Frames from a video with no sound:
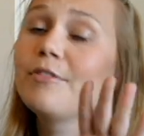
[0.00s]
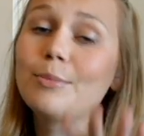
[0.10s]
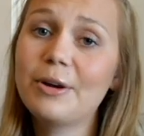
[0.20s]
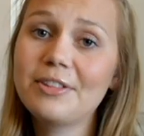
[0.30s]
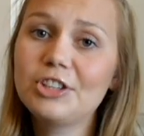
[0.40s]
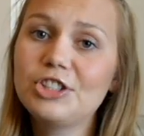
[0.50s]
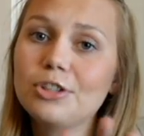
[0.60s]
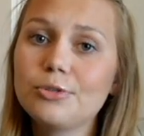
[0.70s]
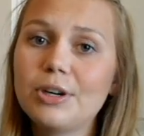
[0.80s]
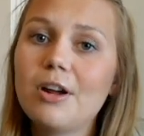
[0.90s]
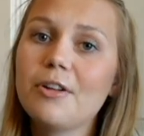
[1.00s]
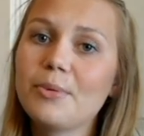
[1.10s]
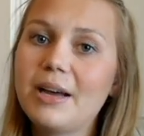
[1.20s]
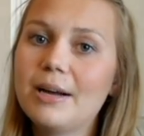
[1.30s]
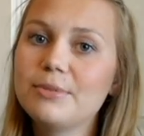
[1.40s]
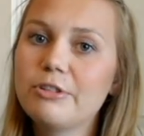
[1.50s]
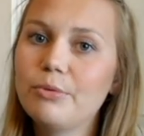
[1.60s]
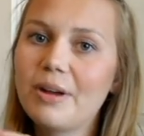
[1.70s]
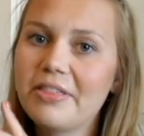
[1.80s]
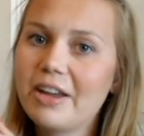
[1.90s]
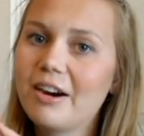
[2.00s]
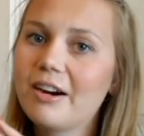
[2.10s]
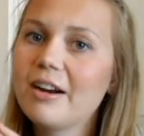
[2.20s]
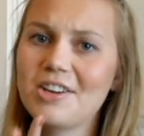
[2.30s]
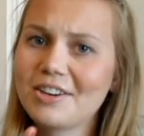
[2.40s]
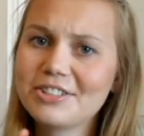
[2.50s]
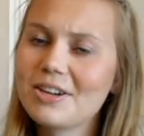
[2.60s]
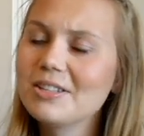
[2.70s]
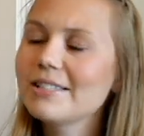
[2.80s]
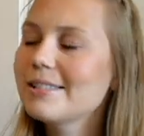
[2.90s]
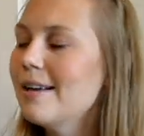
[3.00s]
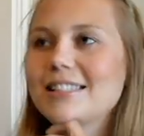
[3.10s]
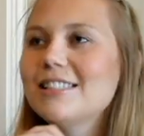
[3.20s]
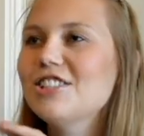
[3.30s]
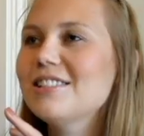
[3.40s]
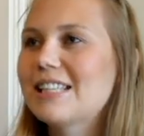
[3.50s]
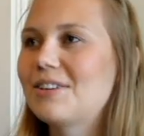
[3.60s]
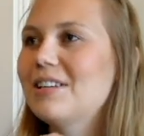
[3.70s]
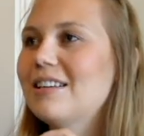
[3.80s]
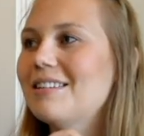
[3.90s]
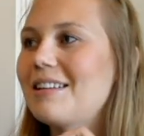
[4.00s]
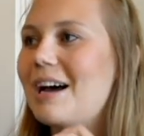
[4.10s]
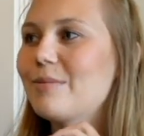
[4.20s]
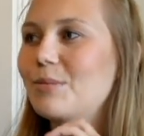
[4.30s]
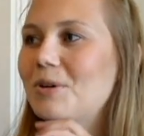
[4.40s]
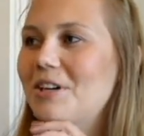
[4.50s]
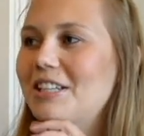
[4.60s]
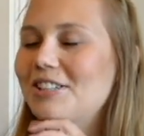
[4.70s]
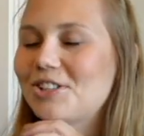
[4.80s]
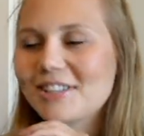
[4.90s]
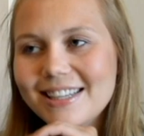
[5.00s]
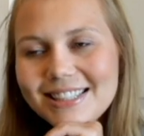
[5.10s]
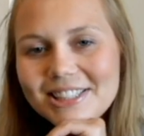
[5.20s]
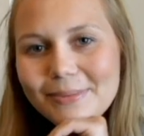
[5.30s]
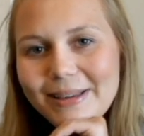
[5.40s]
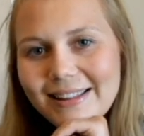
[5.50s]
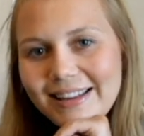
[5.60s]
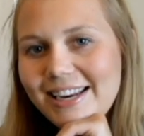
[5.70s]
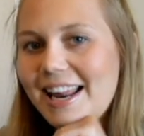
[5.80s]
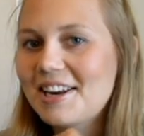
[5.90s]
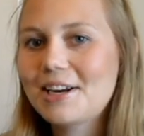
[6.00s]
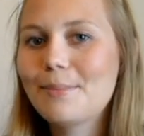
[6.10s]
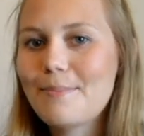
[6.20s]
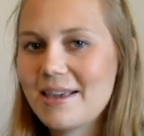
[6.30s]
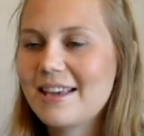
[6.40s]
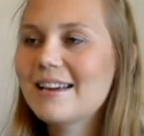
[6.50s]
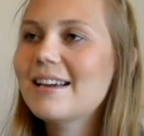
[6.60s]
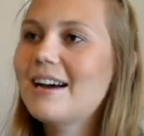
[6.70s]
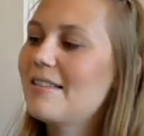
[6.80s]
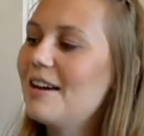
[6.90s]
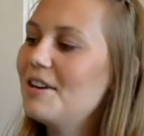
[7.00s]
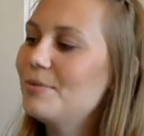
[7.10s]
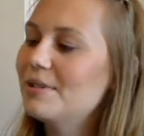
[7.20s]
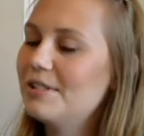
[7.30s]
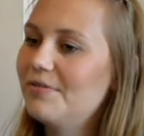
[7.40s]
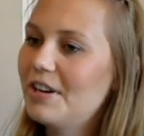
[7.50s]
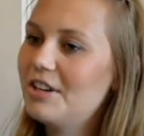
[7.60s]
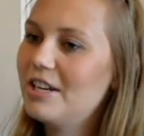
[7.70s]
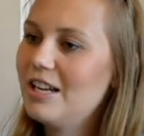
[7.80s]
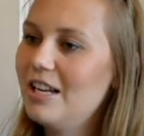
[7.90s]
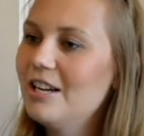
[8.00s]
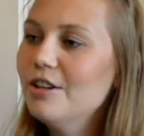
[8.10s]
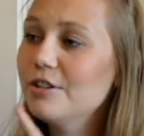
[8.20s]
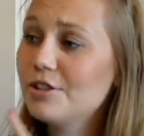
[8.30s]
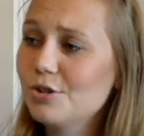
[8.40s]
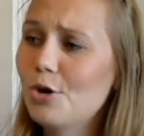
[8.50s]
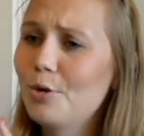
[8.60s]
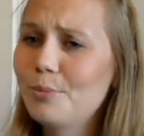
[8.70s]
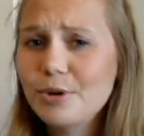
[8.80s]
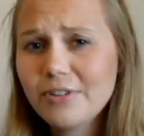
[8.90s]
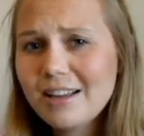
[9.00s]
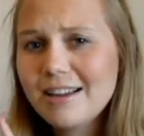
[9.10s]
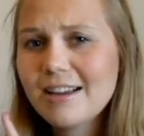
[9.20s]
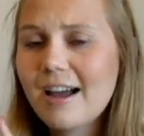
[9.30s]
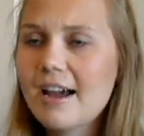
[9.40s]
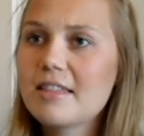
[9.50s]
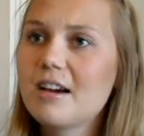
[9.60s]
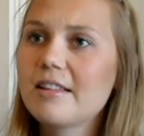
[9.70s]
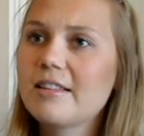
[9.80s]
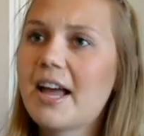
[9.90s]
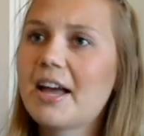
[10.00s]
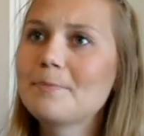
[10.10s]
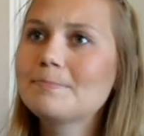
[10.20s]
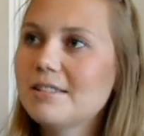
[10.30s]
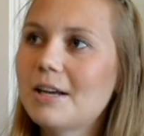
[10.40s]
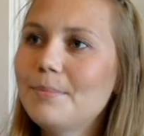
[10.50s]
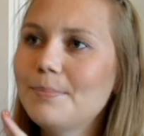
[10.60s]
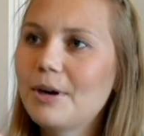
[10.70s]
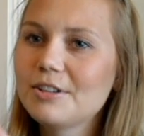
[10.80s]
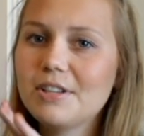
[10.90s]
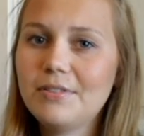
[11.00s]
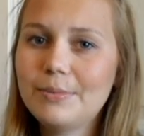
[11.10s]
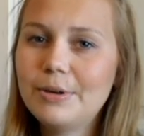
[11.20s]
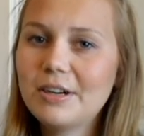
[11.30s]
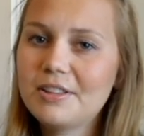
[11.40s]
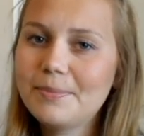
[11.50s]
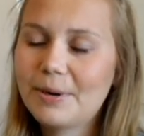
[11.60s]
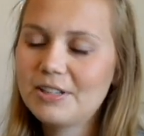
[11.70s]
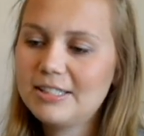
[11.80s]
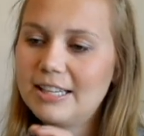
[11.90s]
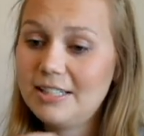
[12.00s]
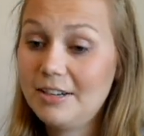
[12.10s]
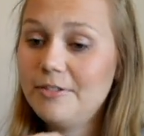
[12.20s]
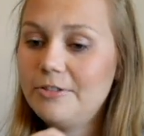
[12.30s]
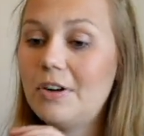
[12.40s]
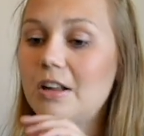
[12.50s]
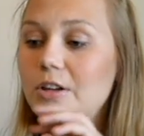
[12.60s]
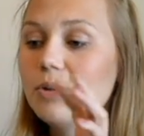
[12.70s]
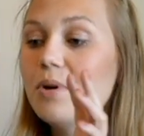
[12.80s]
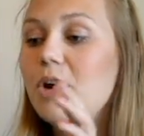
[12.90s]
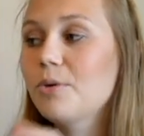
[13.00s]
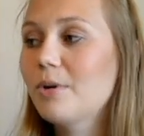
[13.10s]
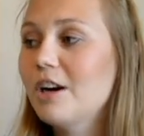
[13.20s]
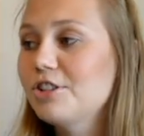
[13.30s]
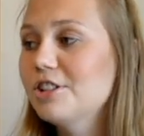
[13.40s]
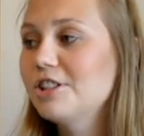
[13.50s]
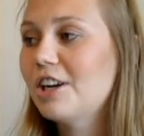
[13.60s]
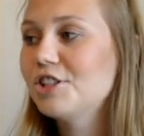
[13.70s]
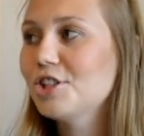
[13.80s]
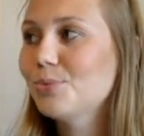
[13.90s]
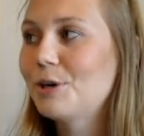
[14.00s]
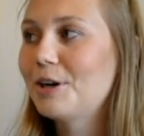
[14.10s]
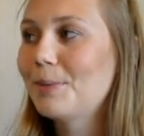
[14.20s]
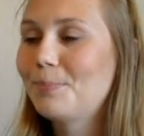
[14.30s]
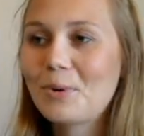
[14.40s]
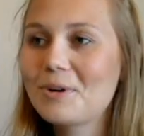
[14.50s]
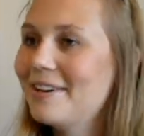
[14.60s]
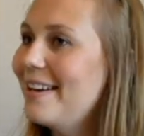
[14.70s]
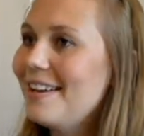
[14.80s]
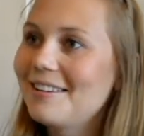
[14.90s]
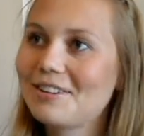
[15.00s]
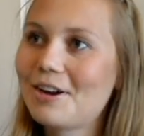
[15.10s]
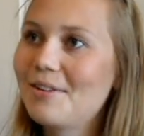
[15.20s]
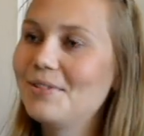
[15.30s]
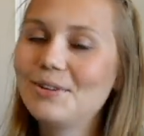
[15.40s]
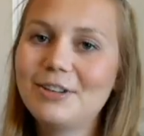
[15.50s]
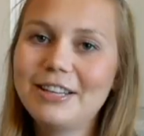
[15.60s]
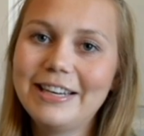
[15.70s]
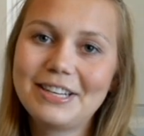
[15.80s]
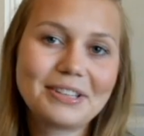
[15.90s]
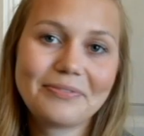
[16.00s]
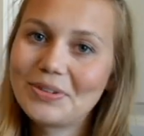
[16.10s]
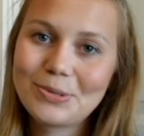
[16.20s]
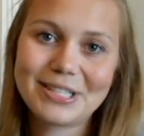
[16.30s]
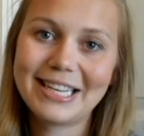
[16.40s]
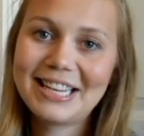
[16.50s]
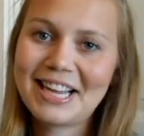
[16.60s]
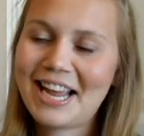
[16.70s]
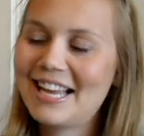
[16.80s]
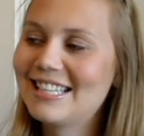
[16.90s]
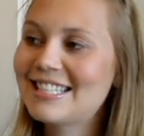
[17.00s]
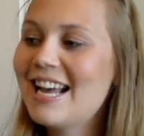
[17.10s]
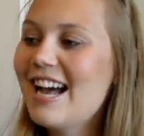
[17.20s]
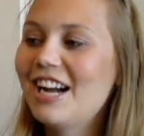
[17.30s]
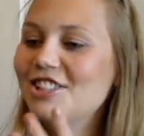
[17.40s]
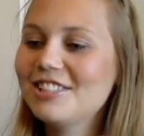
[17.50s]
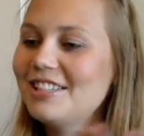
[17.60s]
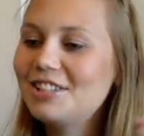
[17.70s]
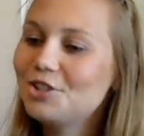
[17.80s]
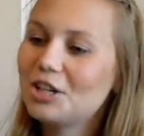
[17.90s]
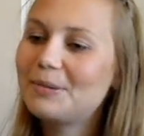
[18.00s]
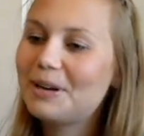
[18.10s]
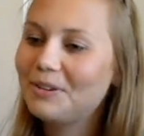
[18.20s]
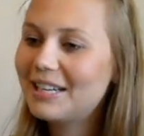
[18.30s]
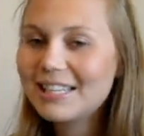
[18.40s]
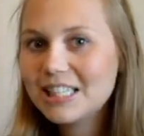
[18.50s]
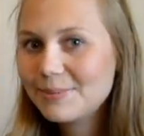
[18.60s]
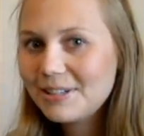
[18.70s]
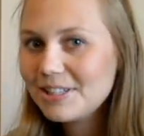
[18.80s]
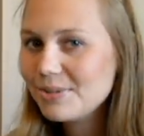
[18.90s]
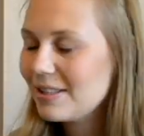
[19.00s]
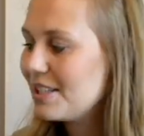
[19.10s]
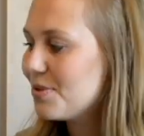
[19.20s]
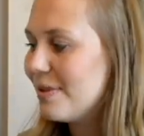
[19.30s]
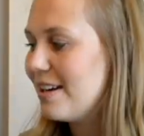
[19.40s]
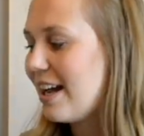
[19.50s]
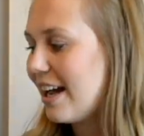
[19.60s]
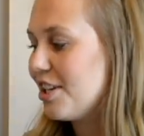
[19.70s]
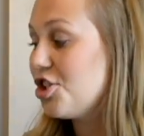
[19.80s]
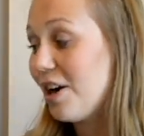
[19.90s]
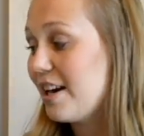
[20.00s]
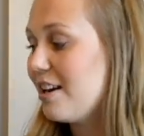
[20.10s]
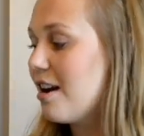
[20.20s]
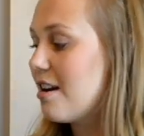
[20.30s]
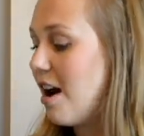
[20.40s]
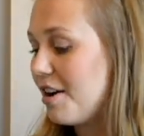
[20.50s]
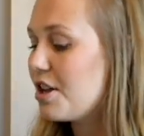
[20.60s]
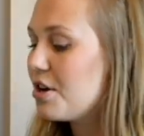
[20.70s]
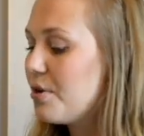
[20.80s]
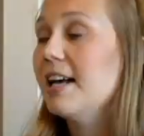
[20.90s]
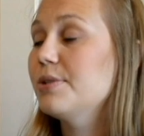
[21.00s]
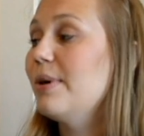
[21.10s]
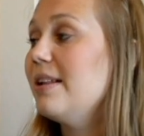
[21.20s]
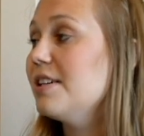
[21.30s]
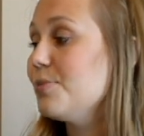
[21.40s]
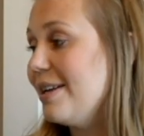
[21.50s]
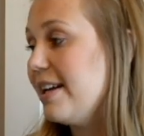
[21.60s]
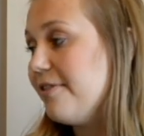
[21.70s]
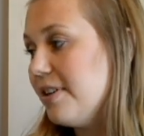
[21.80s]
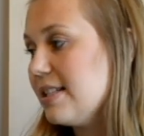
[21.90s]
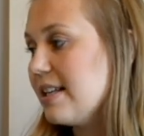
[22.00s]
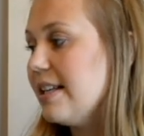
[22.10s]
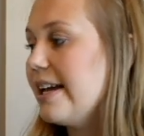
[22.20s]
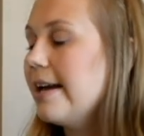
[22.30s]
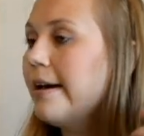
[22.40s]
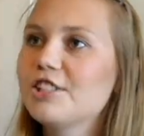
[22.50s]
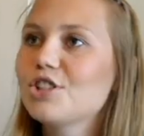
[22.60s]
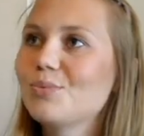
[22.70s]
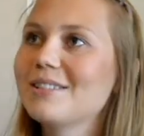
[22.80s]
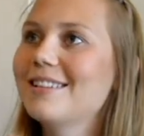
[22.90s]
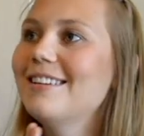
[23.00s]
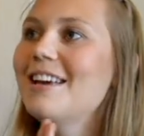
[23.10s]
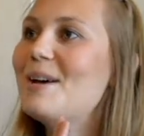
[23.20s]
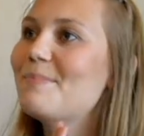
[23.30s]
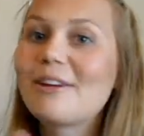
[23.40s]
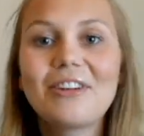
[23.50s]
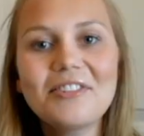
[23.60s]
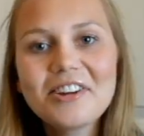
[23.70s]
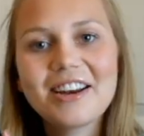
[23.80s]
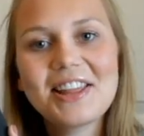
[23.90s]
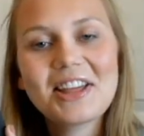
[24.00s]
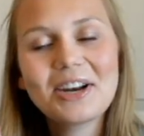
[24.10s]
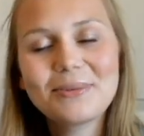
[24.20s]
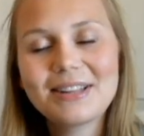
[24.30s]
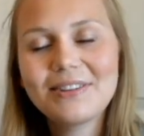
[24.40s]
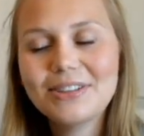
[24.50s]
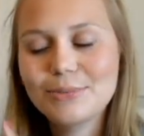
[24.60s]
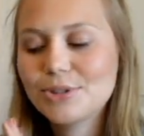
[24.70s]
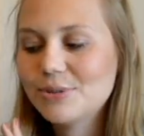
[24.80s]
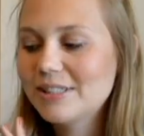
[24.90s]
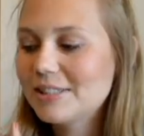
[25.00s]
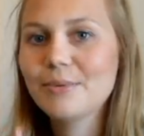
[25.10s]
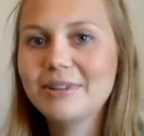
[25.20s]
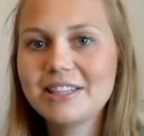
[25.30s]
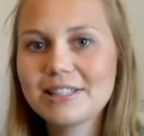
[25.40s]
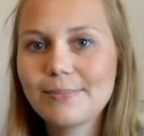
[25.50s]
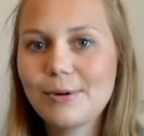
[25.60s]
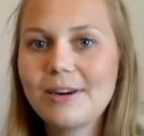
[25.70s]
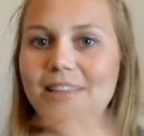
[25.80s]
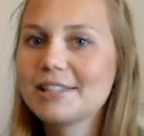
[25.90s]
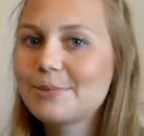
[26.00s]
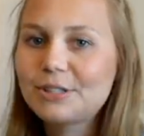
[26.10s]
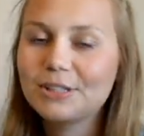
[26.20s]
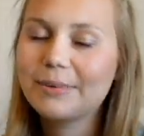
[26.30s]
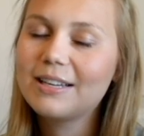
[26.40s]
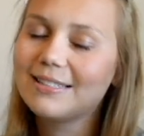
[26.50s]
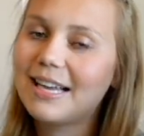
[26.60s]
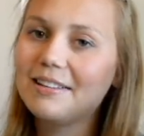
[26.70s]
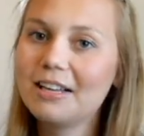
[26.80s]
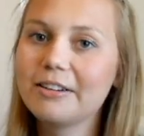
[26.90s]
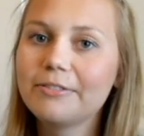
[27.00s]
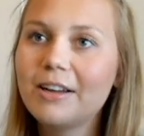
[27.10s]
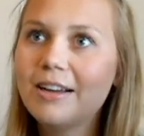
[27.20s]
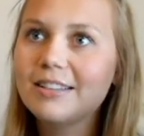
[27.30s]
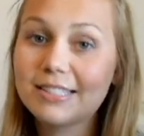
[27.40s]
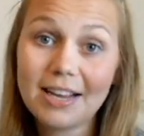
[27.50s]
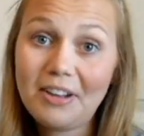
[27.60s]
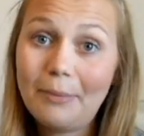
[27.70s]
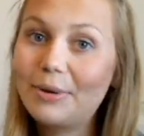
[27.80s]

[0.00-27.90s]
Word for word: from when they're children all the way up to when they're young adults. It just sounded a lot more intriguing to me than it ended up being. I thought it was very slow moving. I thought that some parts of the book, the parts that didn't follow Roger and Dodger, were boring and convoluted and confusing, and I just didn't enjoy my reading experience with this one. I tried it on audio as well as reading it physically. It just wasn't my favorite, and I thought I would love it, which was really disappointing, especially because I love sci-fi